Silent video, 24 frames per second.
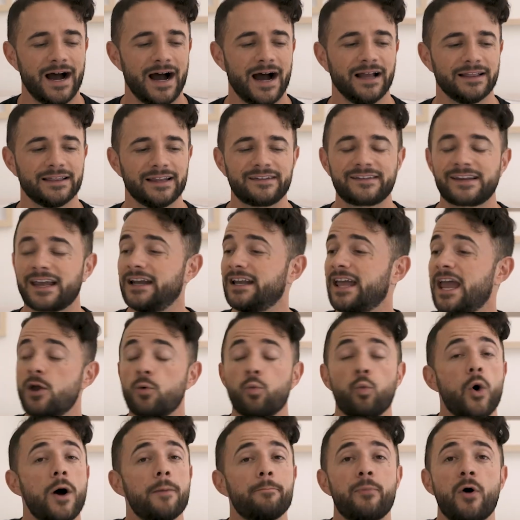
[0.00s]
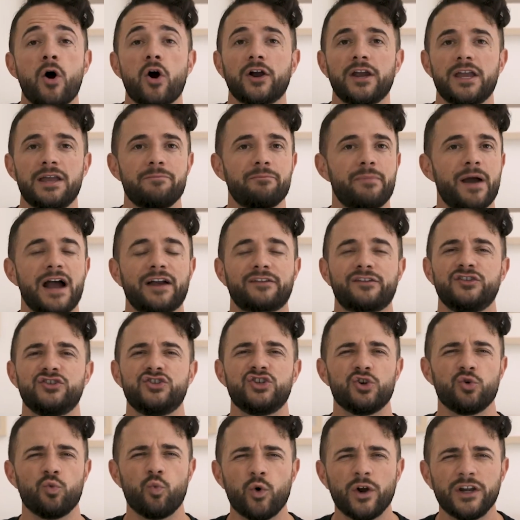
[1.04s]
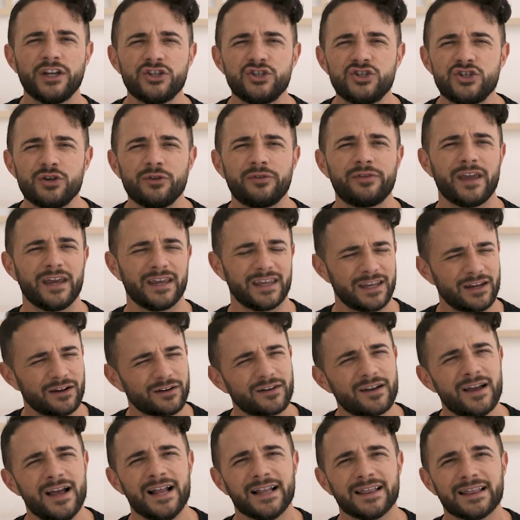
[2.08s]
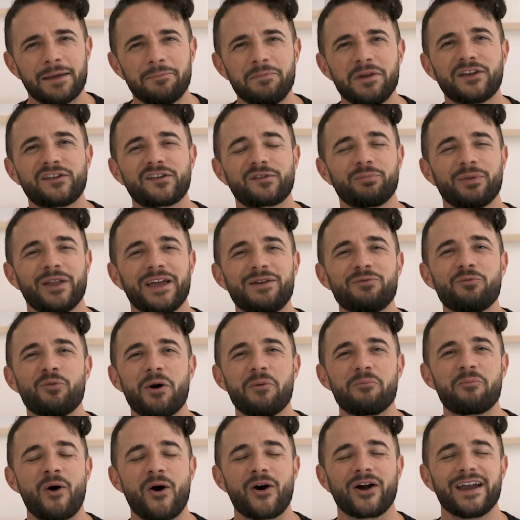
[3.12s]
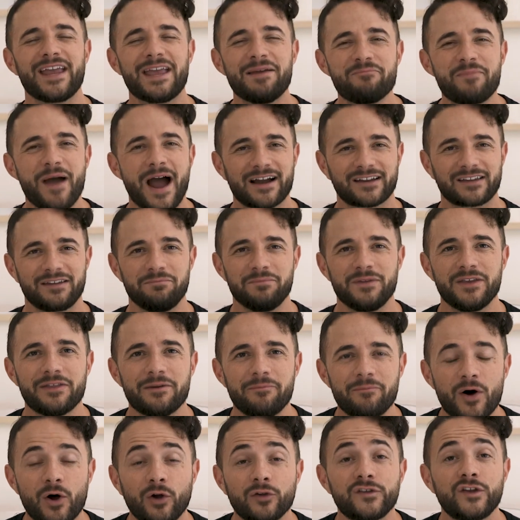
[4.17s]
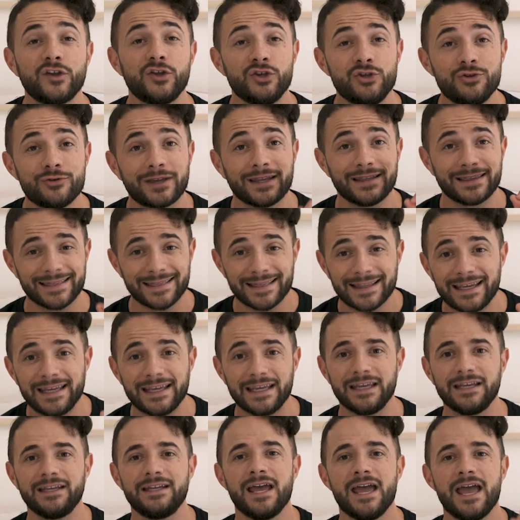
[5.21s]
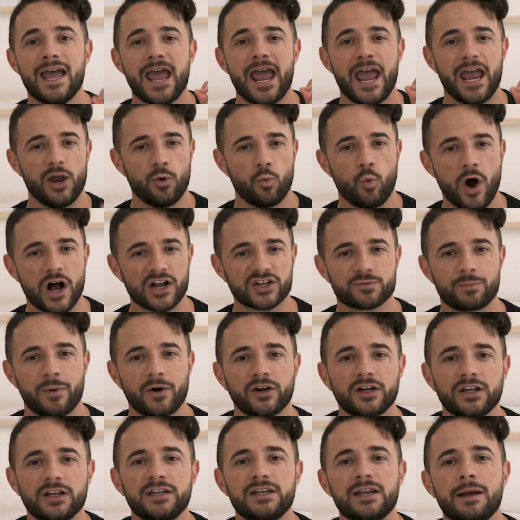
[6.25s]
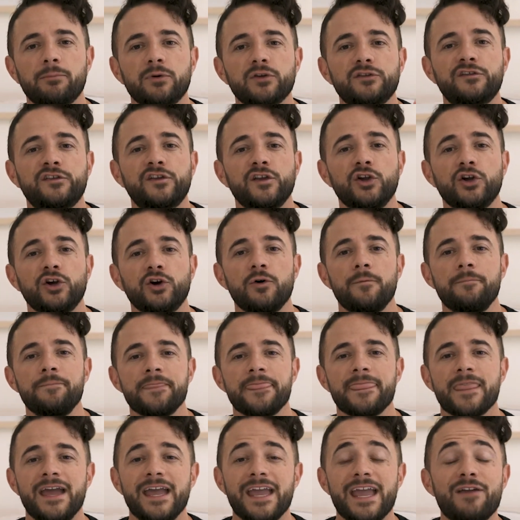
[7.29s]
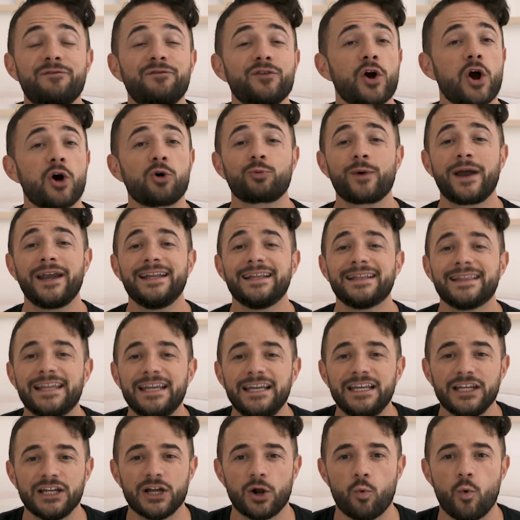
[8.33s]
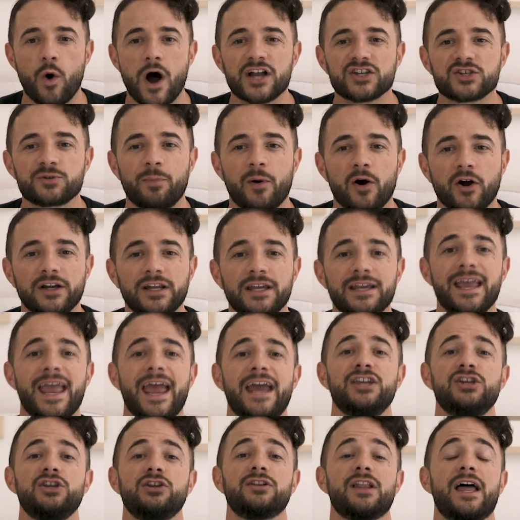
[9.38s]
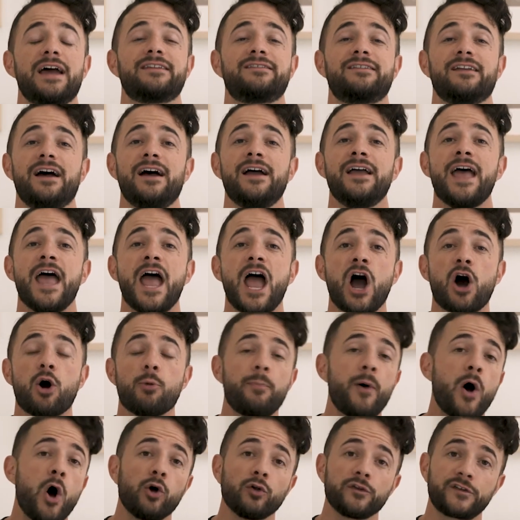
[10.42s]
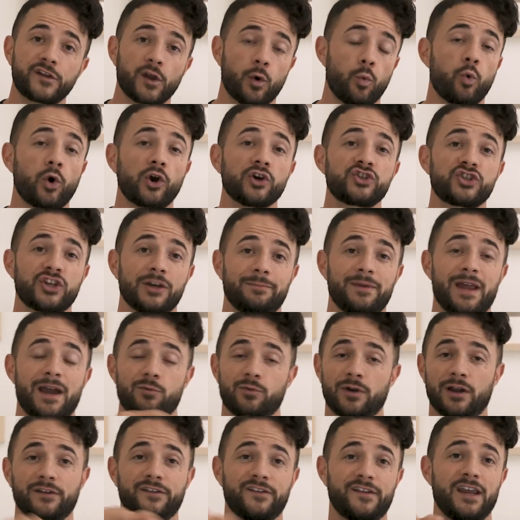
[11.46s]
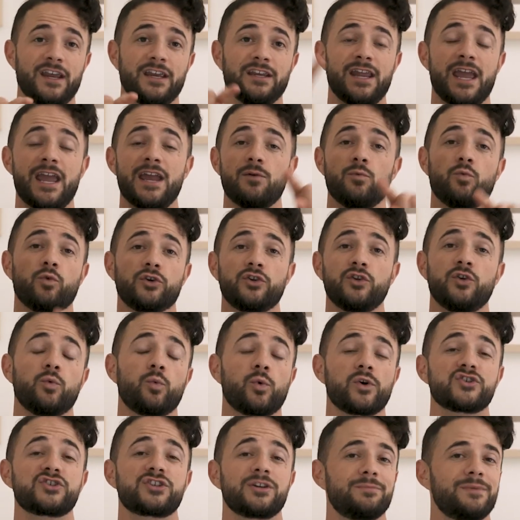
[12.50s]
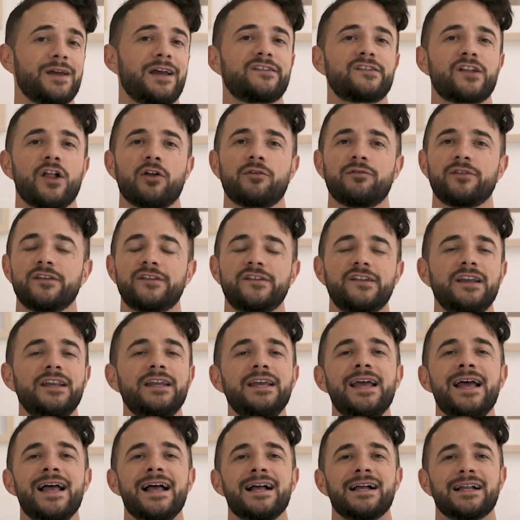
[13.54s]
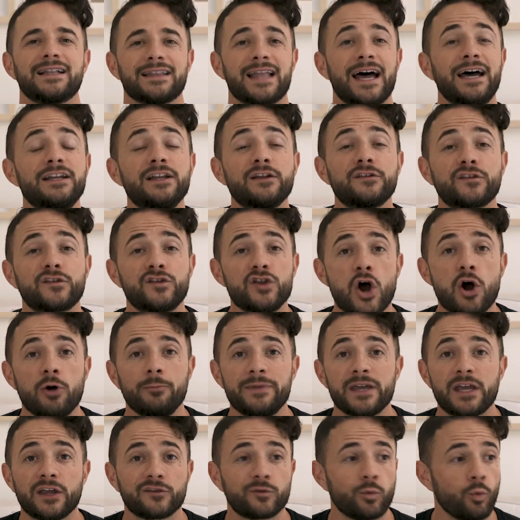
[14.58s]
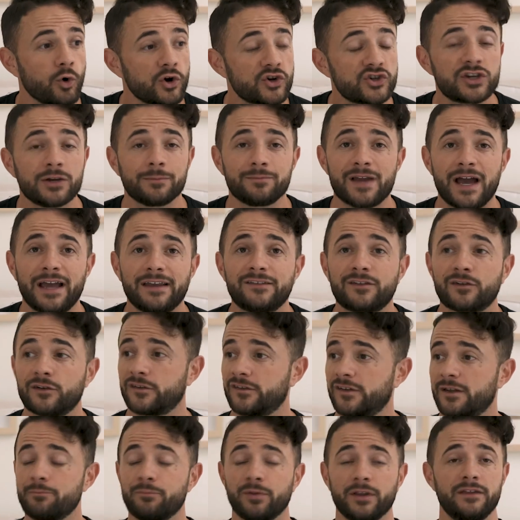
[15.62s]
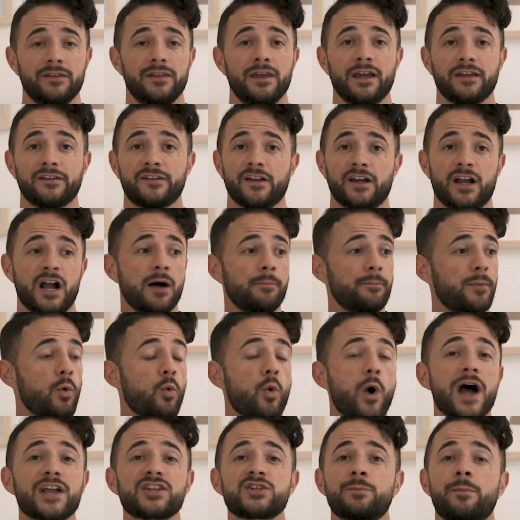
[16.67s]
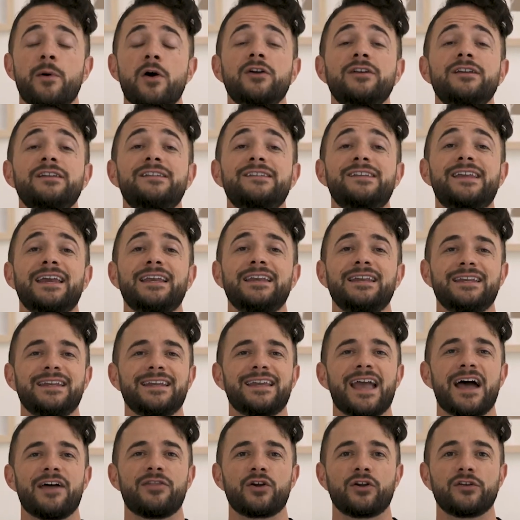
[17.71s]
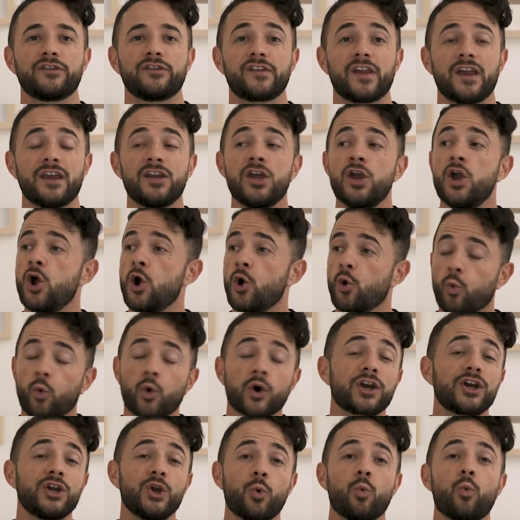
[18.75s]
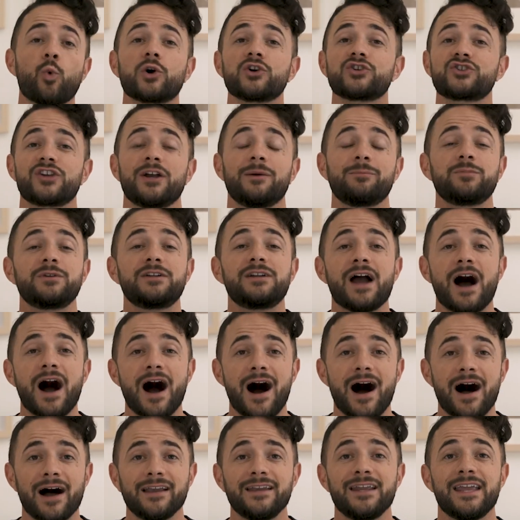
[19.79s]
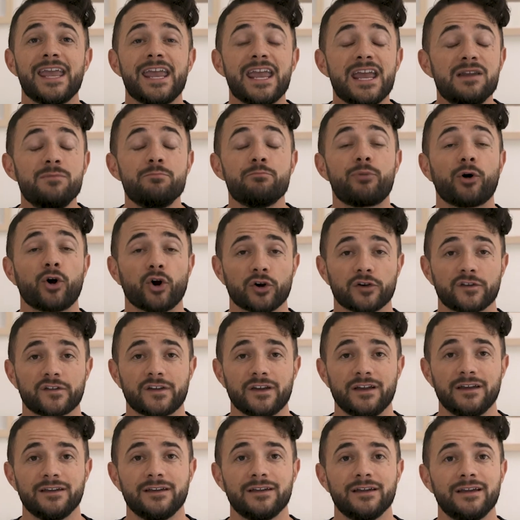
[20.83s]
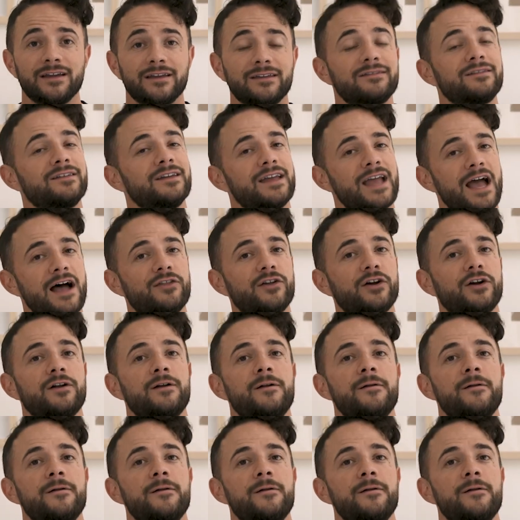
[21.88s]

Let's hey, what part impacted you? What did you think? Here, let me explain what part impacted me the most. You can lead a watch party. Number 2, if you're already leading a watch party and you'd like to help host a worship night, we're not saying, hey, we're doing worship nights all over the city. Let us know because worship nights are simply this, a couple watch parties getting together and saying, we're going to worship God in person together.